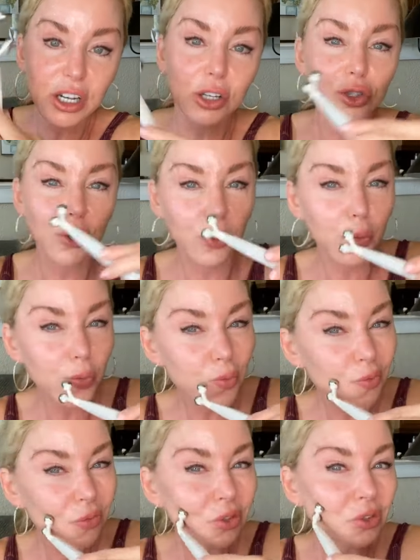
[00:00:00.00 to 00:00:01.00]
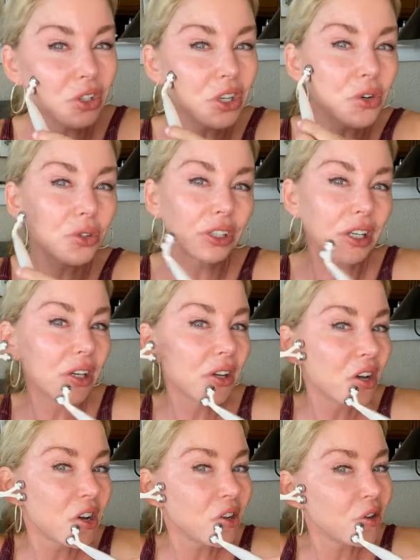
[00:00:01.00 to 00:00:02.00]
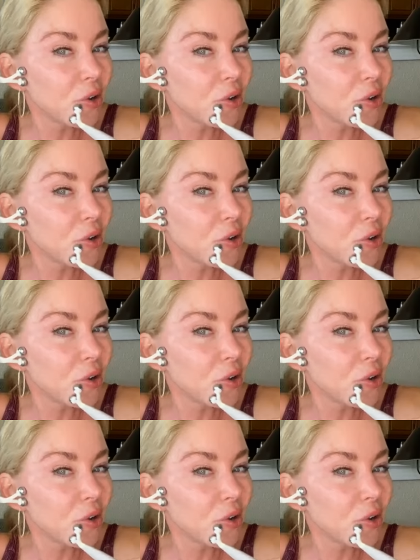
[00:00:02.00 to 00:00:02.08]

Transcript: because you're literally,